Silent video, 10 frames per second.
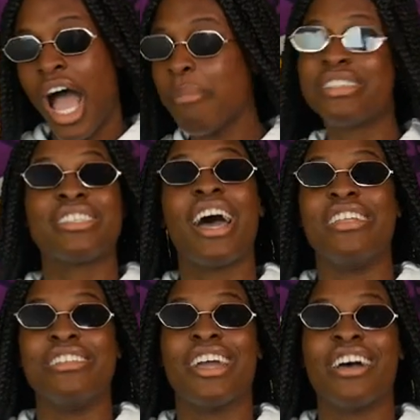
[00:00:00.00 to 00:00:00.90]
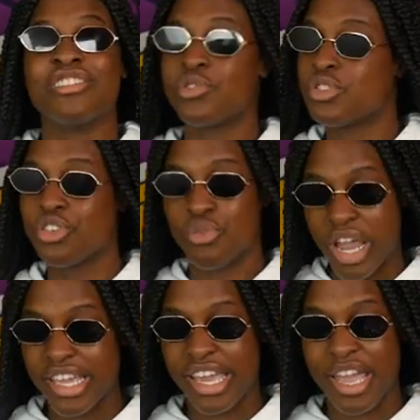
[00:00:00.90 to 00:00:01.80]
I'm excited, guys. This was a
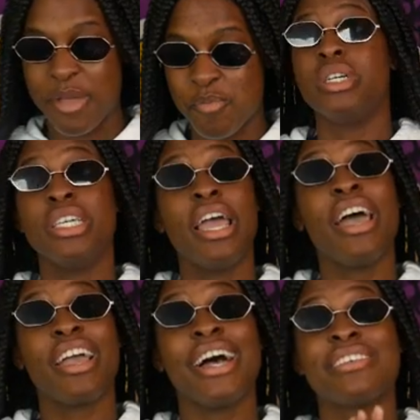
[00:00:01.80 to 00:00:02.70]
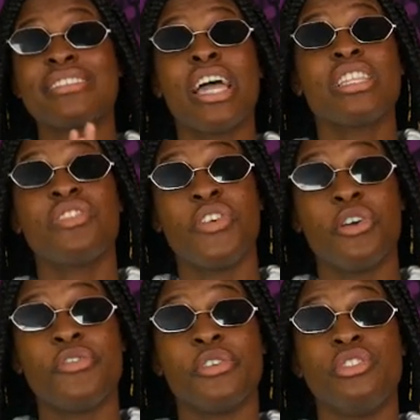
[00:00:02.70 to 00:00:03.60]
great game. But yeah, guys, like this
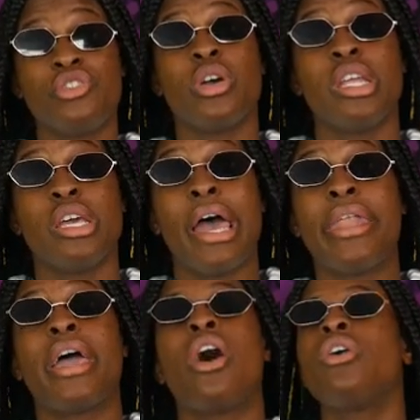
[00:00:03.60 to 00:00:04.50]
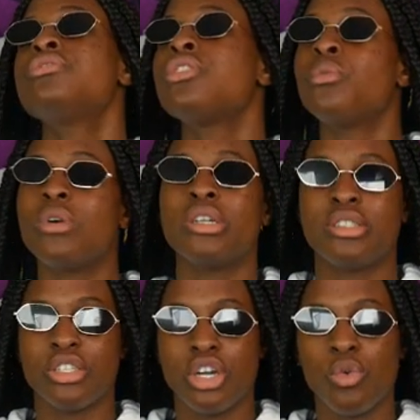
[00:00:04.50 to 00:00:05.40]
video if you enjoyed it. And I also
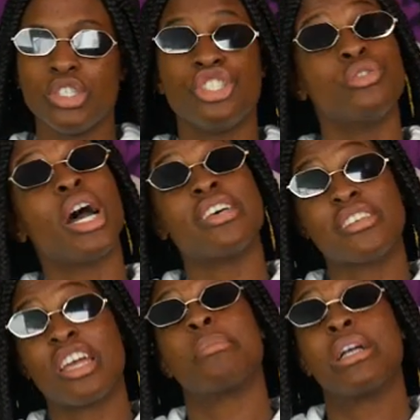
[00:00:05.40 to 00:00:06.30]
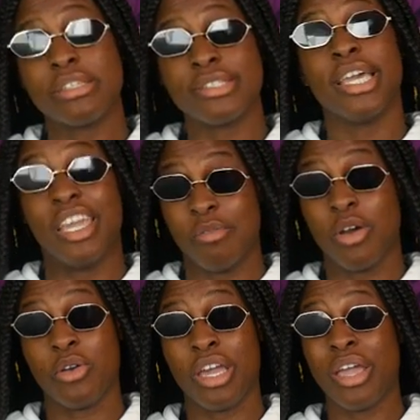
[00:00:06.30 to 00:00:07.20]
want to know what you guys thought about this game,
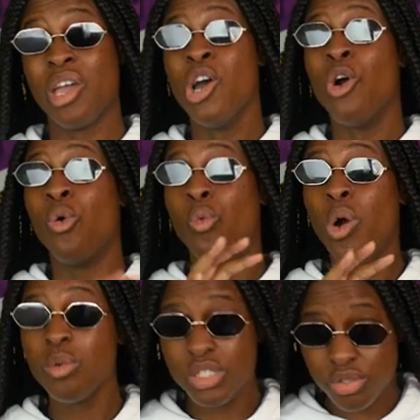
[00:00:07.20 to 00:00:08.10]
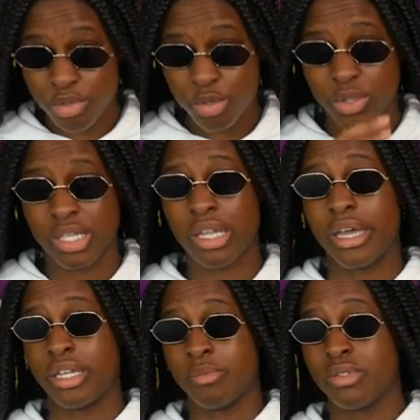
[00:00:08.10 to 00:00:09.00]
okay? What would you do with the
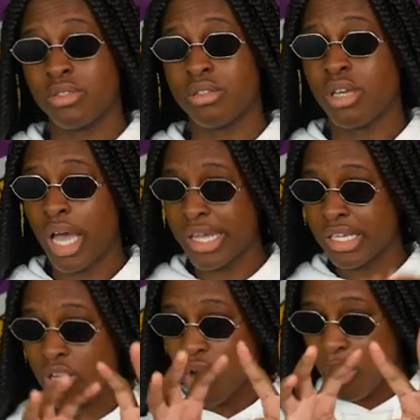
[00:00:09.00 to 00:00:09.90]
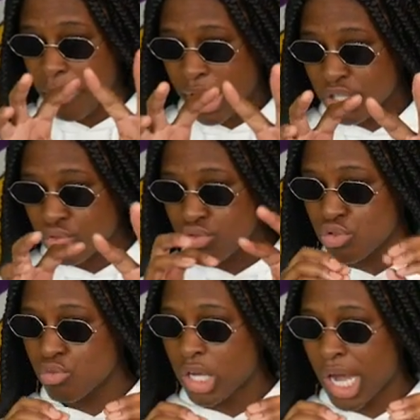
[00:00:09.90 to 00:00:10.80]
lineups? I need all my
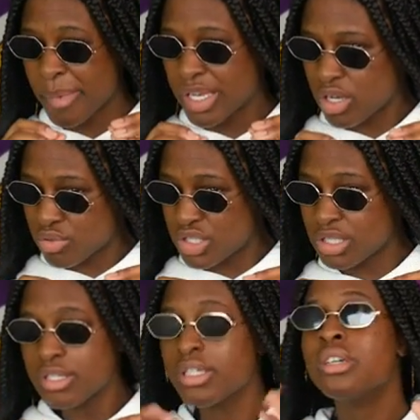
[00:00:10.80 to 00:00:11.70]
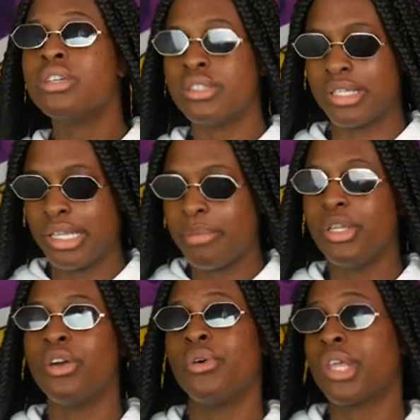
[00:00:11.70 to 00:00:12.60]
YouTube comment coaches to let
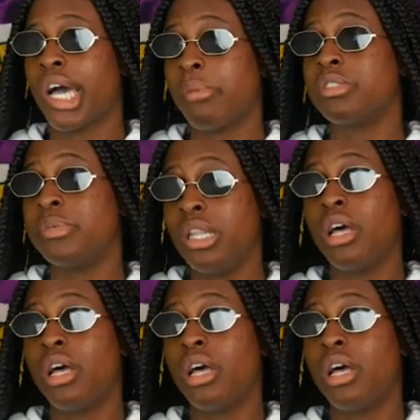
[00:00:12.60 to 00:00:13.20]
me know in the comments